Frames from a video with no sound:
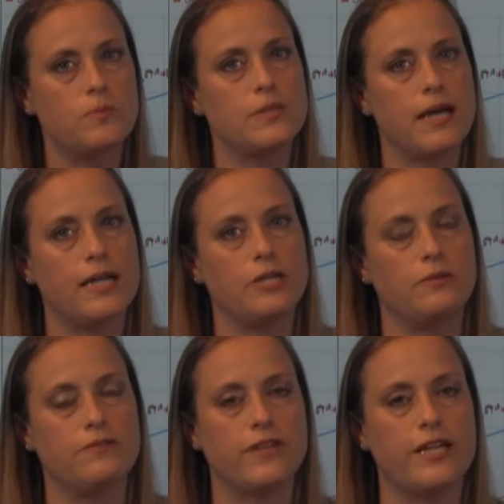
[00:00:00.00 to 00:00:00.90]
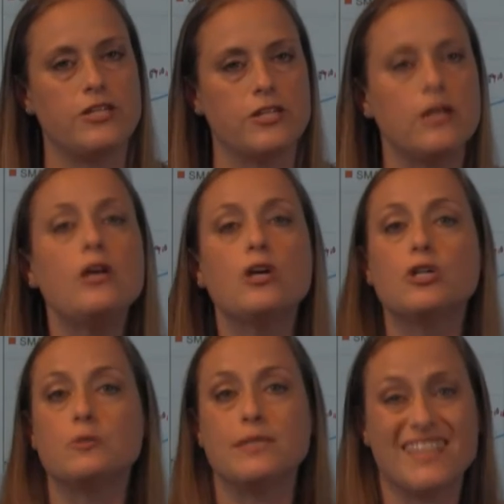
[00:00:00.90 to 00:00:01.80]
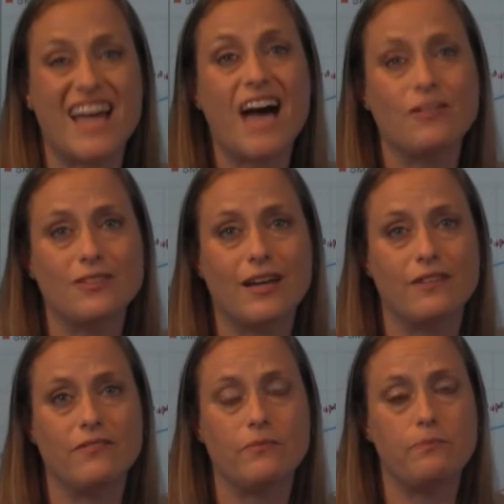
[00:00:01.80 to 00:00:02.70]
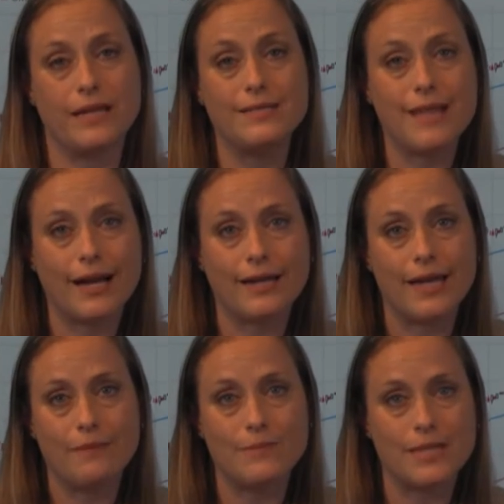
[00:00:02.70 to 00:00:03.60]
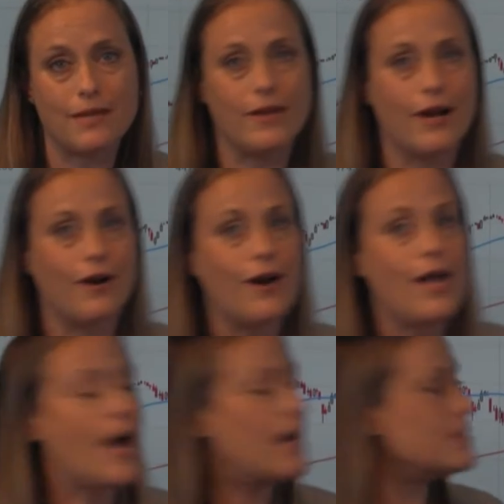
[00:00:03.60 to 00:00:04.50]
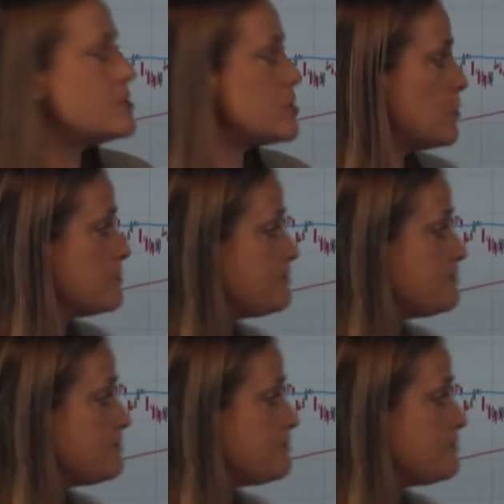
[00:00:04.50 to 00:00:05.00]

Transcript: tied to inflation because we tend to have a lot of big tech names in there. And so,